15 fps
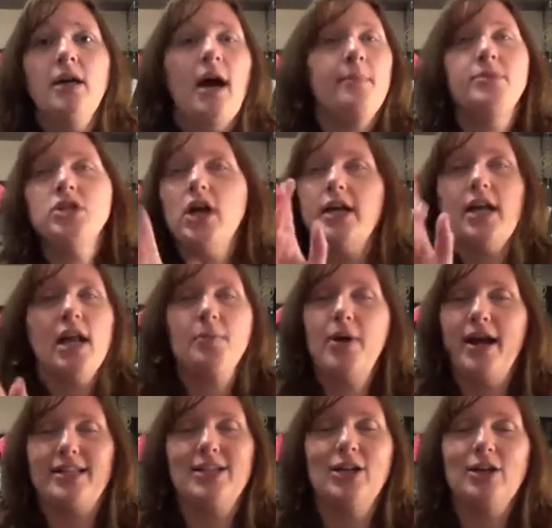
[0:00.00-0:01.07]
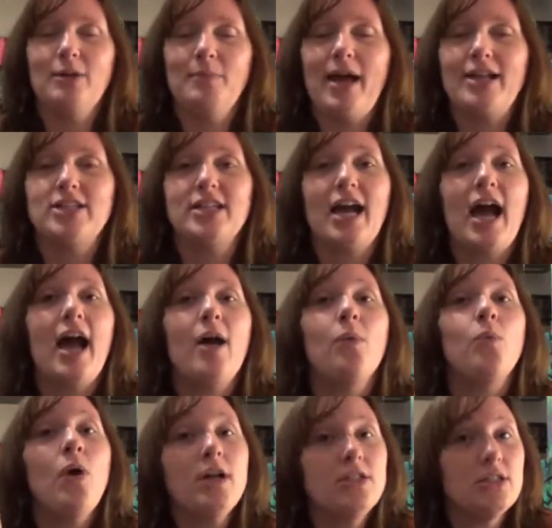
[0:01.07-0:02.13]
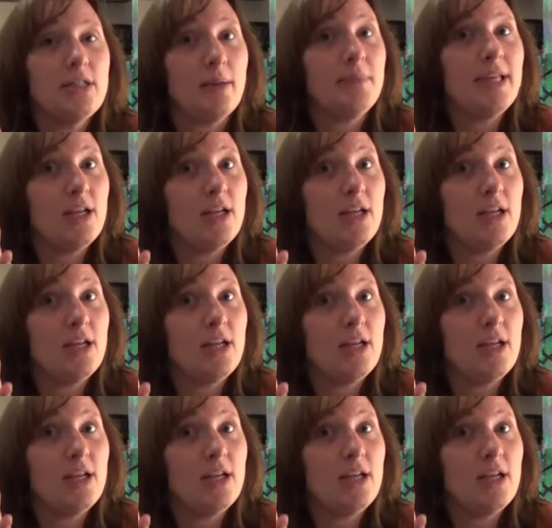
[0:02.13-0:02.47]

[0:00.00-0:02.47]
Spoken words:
I'm sorry, not a practical magic. I'm